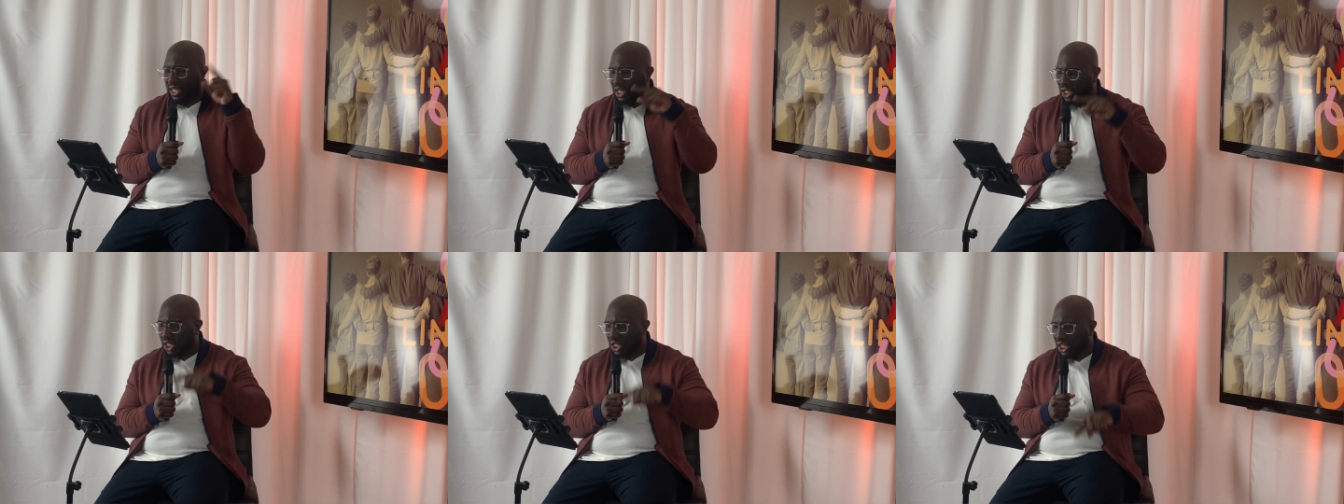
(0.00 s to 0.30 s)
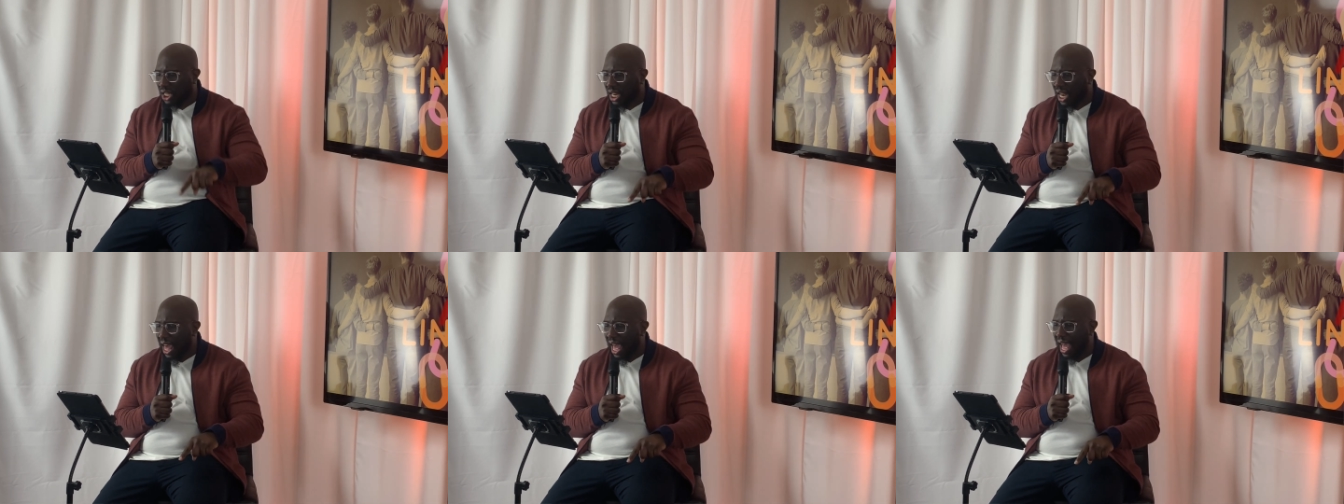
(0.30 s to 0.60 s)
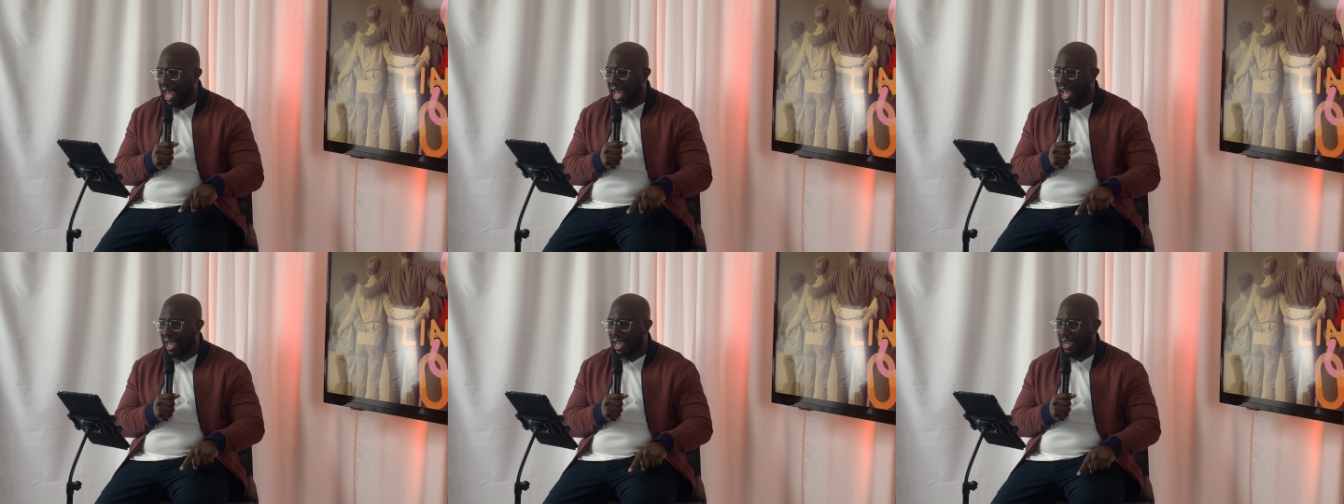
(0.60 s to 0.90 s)

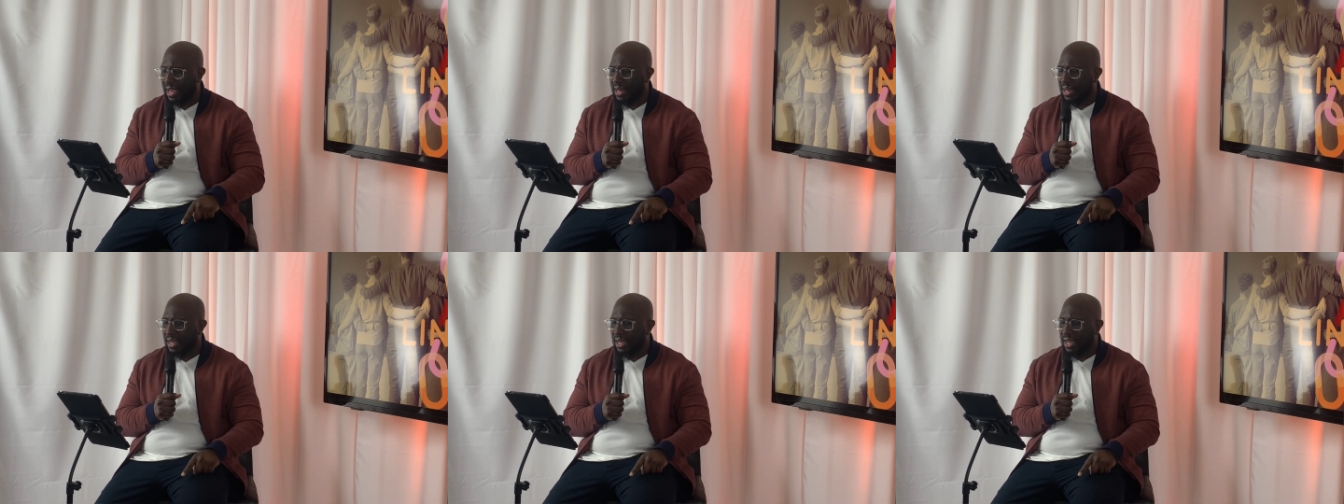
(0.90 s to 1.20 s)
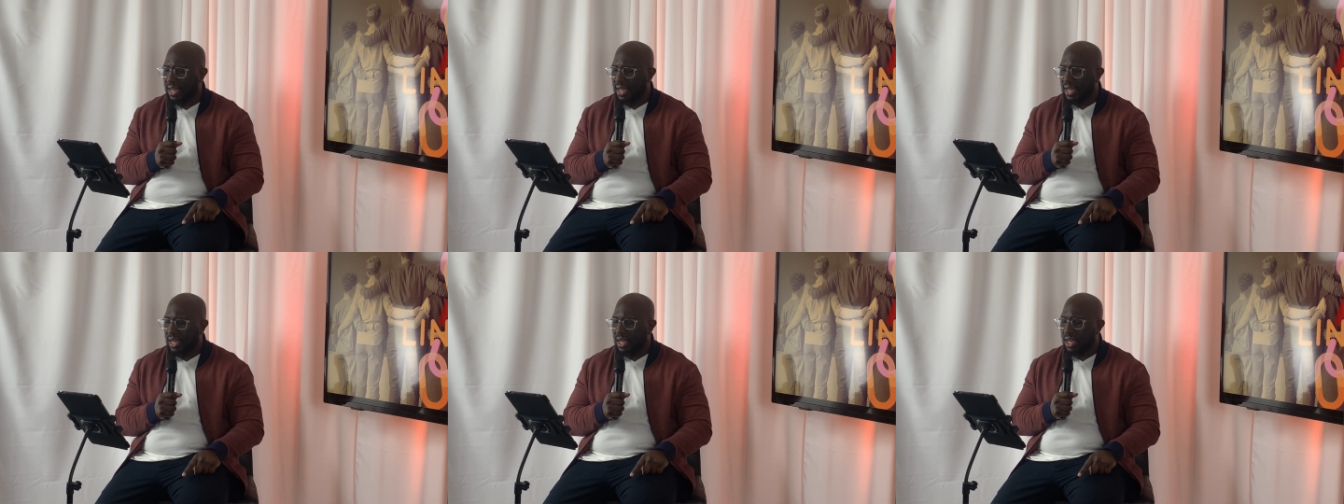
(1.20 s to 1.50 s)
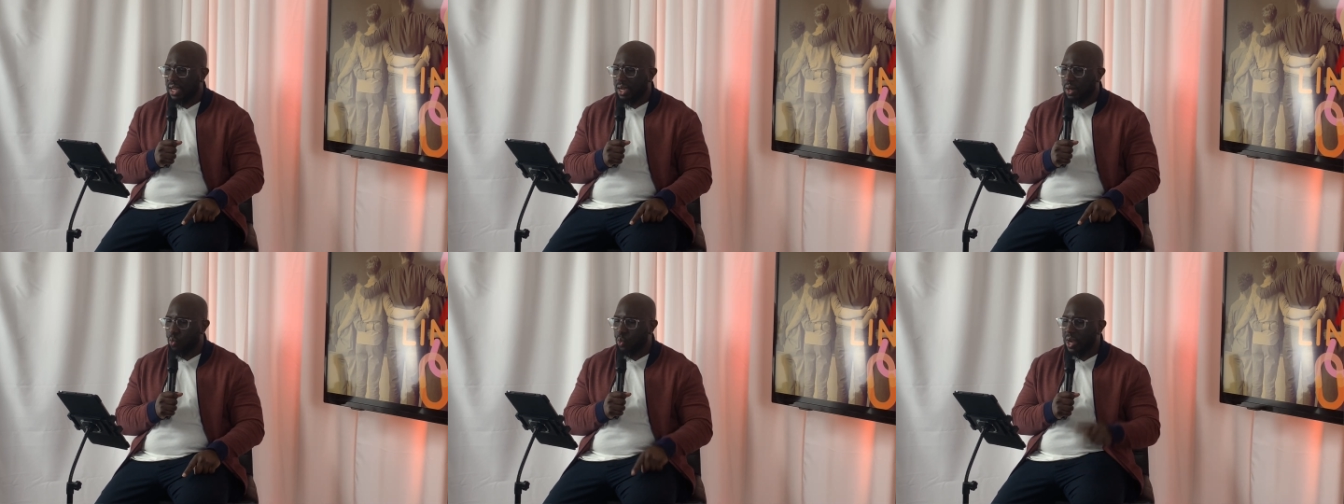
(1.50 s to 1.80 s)
slide
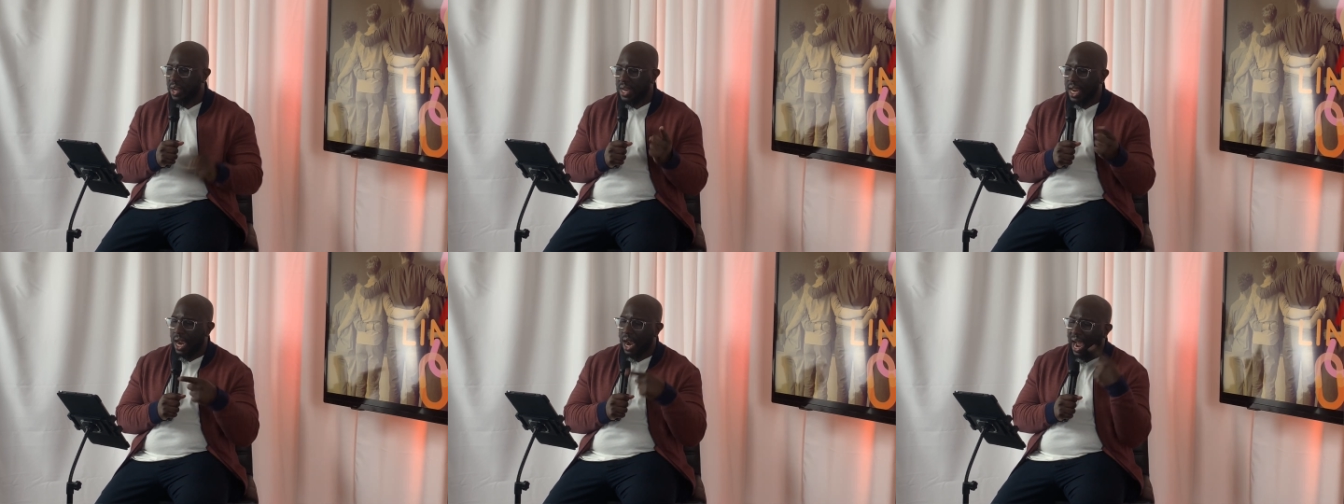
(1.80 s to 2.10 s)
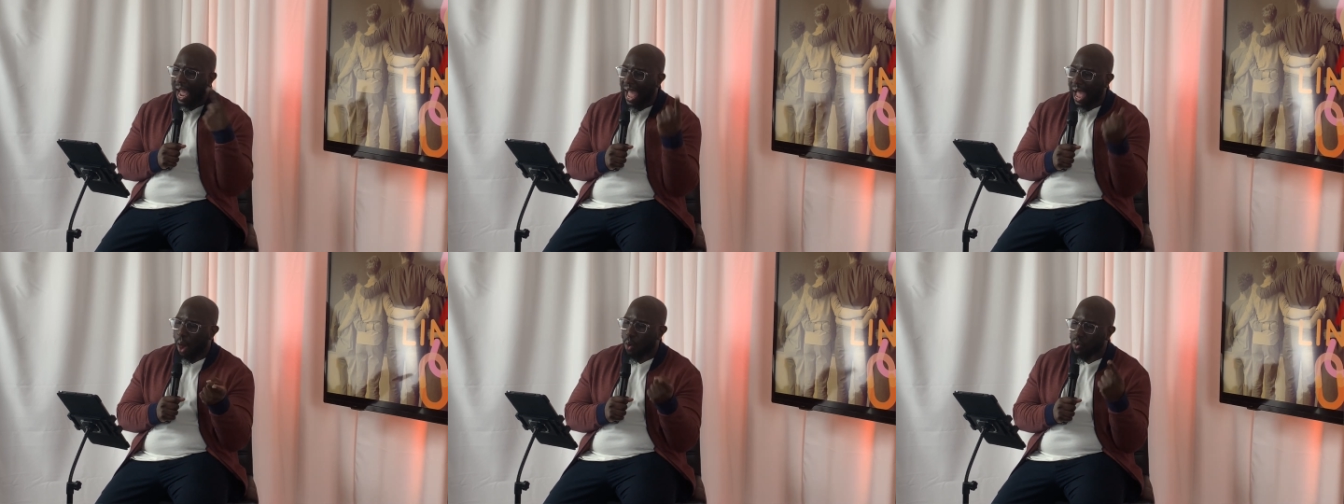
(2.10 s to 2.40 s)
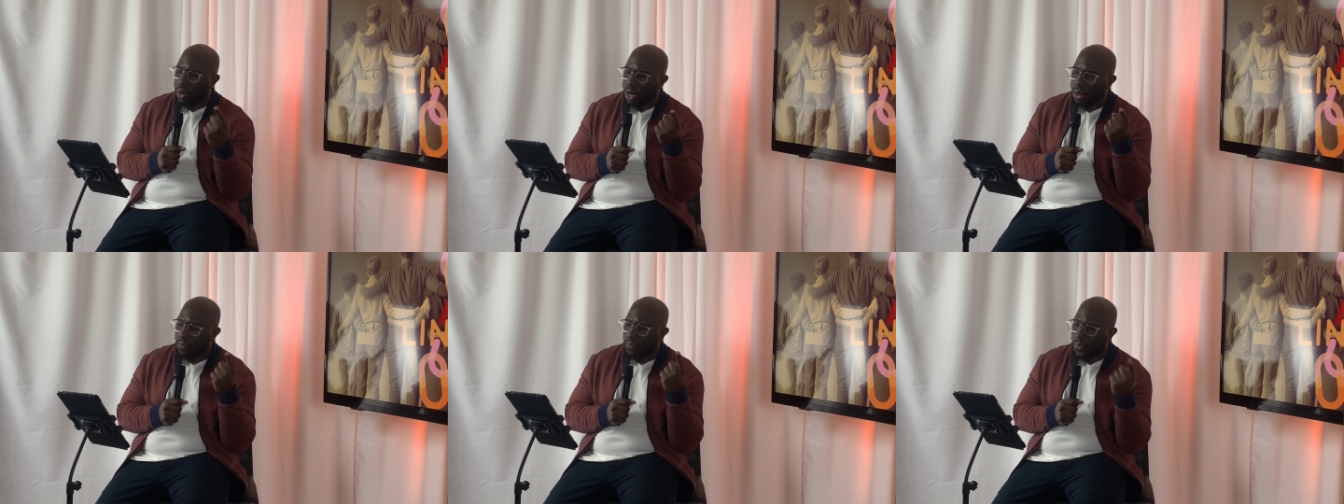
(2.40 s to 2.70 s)
when they're out
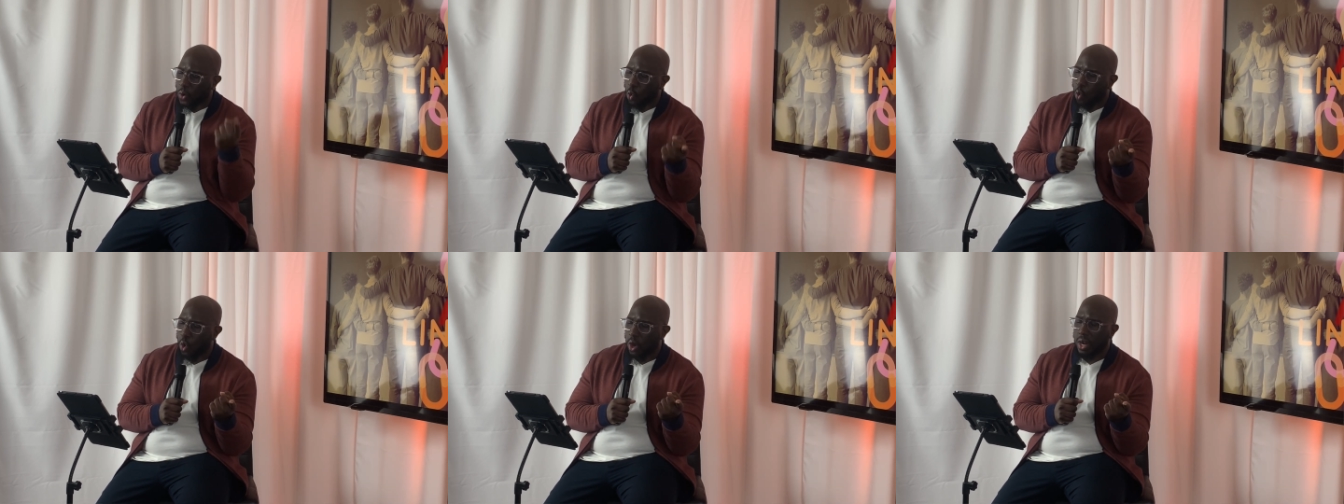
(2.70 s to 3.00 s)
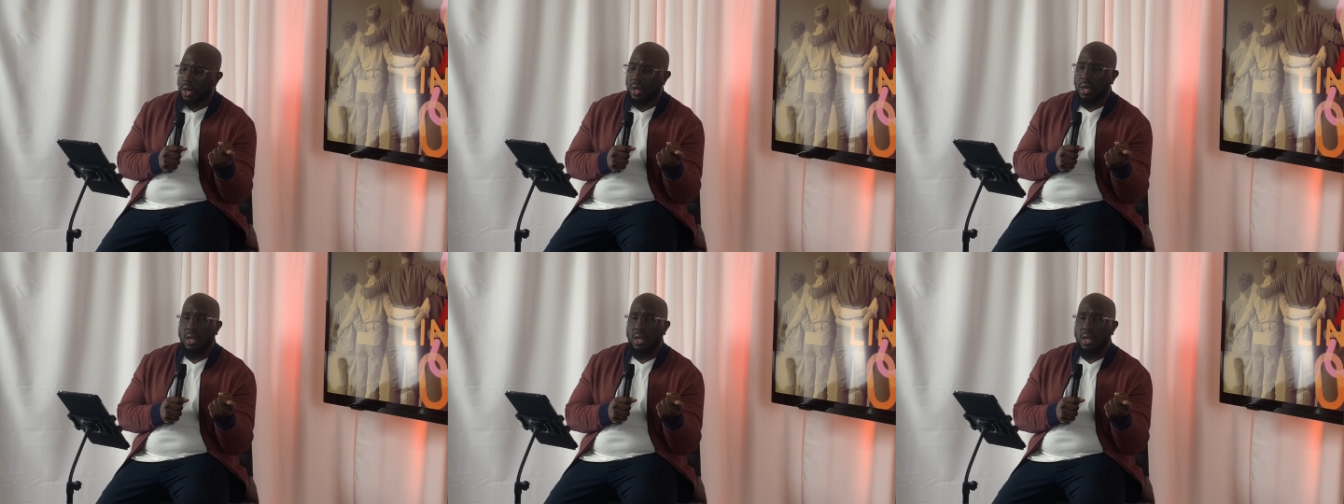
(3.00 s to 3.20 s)
of order.